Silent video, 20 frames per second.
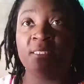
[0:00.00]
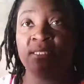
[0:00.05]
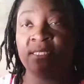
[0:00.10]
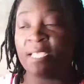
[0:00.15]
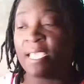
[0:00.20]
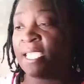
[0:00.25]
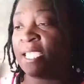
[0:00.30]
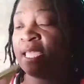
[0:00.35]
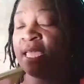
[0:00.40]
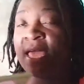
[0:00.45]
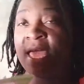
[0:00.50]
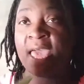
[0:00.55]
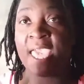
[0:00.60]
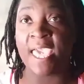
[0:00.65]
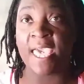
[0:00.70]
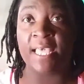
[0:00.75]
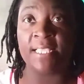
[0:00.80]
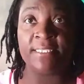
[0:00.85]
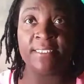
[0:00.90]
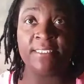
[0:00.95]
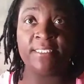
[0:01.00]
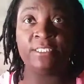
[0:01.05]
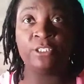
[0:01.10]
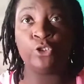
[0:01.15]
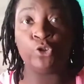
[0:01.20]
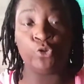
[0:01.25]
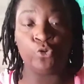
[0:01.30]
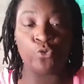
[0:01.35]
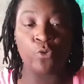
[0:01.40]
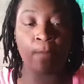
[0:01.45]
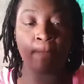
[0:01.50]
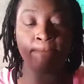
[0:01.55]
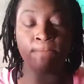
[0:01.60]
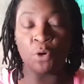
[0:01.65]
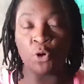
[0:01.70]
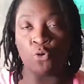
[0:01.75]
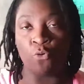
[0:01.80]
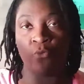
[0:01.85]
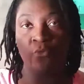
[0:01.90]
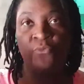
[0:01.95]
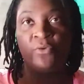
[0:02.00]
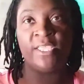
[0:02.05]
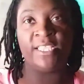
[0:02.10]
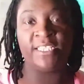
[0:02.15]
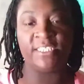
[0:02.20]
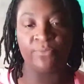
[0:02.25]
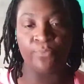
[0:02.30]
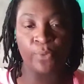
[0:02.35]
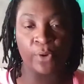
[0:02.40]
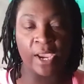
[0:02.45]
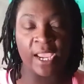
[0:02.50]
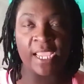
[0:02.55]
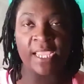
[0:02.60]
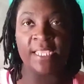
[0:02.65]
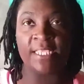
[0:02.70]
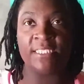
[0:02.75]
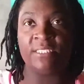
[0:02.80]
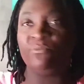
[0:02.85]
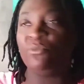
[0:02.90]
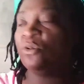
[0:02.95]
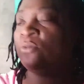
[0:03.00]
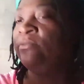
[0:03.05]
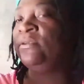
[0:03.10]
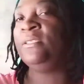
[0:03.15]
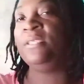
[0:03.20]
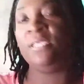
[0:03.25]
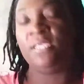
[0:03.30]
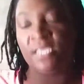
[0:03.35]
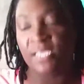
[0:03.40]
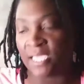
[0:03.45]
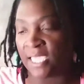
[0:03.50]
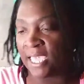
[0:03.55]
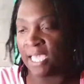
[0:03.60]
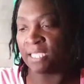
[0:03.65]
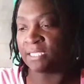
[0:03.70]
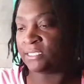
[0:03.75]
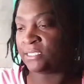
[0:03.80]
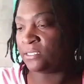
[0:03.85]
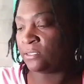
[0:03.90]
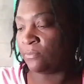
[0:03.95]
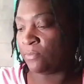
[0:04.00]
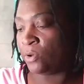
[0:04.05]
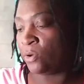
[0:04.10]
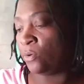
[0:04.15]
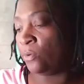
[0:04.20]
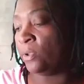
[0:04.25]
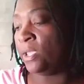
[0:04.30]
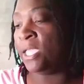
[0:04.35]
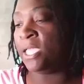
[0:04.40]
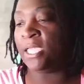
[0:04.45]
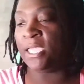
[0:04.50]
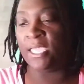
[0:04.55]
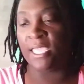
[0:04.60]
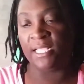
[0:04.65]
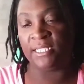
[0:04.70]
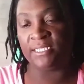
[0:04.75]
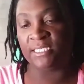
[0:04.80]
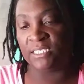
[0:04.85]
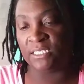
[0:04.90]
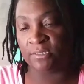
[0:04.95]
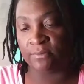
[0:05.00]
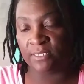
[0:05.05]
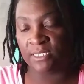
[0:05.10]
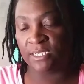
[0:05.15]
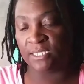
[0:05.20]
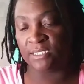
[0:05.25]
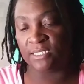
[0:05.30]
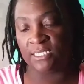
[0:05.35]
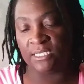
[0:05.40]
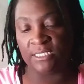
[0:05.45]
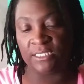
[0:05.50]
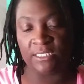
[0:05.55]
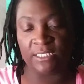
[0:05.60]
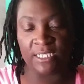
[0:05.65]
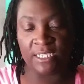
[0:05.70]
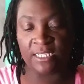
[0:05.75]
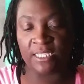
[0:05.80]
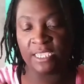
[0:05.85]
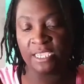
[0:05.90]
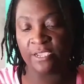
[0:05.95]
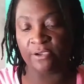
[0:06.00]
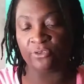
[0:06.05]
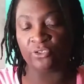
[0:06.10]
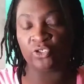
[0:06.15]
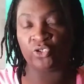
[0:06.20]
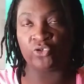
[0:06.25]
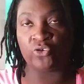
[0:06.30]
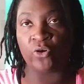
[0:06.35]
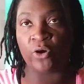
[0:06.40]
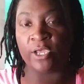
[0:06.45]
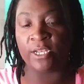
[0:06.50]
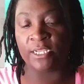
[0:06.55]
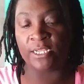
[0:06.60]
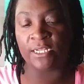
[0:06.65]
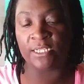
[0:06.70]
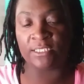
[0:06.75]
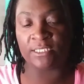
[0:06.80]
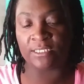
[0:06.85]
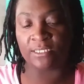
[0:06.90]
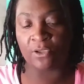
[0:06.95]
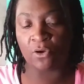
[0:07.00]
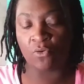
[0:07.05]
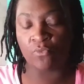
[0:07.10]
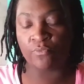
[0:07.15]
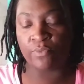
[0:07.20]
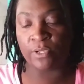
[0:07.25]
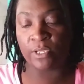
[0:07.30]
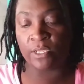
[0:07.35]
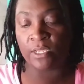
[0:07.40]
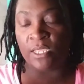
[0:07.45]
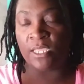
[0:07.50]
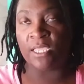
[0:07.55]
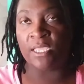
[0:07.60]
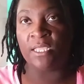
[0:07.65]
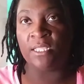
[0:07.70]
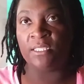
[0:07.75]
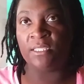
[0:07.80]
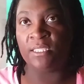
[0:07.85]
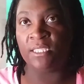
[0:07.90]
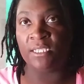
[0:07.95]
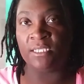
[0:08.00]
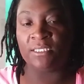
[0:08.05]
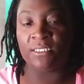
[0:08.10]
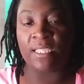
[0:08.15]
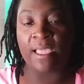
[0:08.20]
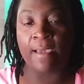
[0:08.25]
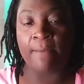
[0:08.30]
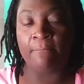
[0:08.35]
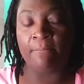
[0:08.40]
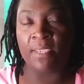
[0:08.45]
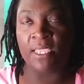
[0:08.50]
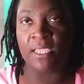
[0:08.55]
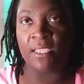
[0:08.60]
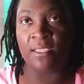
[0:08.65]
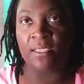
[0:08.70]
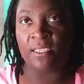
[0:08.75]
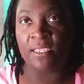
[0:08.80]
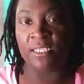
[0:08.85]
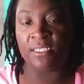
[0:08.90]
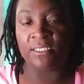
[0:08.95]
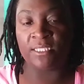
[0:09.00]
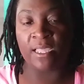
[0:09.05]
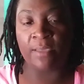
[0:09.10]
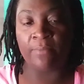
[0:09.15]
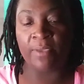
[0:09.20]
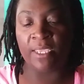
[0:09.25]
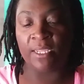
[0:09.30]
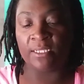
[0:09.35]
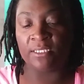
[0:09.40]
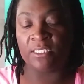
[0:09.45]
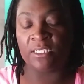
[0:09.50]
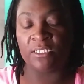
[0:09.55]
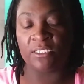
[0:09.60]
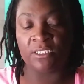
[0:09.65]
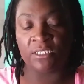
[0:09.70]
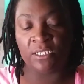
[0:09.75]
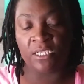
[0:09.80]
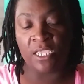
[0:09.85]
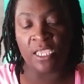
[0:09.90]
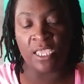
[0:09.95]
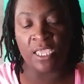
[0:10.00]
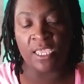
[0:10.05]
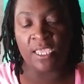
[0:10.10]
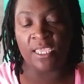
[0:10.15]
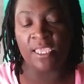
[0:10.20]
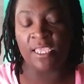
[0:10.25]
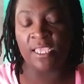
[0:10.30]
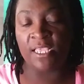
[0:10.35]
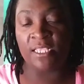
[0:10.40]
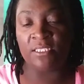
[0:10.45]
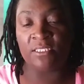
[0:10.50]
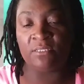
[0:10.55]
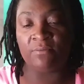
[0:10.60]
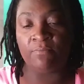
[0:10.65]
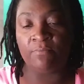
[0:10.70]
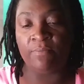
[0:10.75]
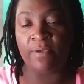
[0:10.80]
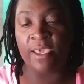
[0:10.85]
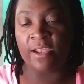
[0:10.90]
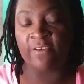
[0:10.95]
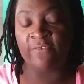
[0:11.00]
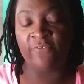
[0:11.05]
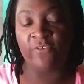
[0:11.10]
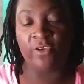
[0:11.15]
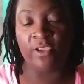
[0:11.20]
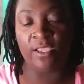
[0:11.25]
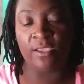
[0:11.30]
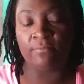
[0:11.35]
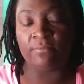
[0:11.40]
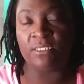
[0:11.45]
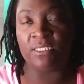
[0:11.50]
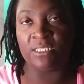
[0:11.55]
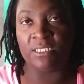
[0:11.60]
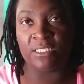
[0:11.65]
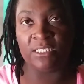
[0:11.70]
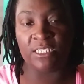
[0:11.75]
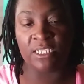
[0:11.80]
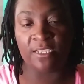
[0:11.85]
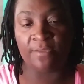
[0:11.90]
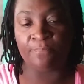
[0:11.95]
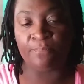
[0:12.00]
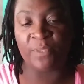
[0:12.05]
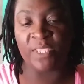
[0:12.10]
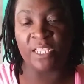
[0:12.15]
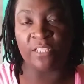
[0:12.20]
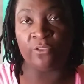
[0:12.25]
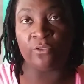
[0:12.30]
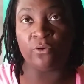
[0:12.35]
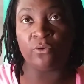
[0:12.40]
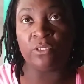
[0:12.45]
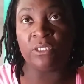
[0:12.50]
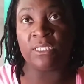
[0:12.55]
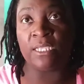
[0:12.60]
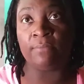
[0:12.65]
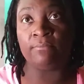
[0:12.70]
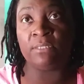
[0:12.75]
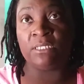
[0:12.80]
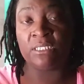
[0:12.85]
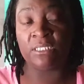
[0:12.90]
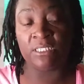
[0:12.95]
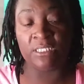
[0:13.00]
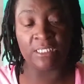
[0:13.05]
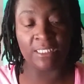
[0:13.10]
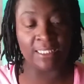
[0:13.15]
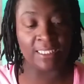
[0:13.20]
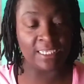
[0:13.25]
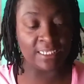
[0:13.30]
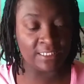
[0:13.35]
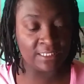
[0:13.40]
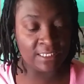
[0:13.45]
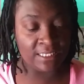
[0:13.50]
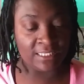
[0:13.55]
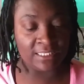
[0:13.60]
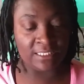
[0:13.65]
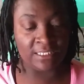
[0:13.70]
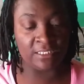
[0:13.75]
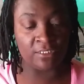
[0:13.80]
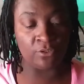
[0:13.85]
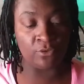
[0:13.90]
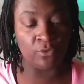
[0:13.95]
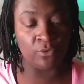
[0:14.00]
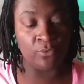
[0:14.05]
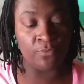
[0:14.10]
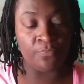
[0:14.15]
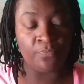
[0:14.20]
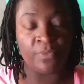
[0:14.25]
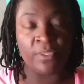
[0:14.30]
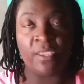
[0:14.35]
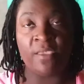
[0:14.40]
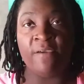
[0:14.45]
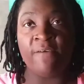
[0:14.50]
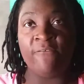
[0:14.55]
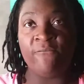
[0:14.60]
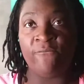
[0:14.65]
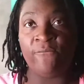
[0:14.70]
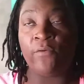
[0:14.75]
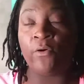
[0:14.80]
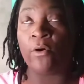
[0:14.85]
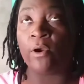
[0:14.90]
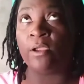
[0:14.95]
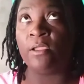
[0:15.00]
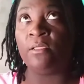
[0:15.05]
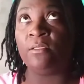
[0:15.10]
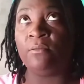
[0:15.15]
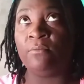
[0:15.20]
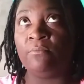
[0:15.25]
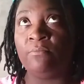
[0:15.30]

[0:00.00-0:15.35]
Zay has to move. His brain is moving. He has to move. And just because he's sitting here drawing in his notebook does not mean he's not paying attention. It's better for him to sit and do something, to listen to, for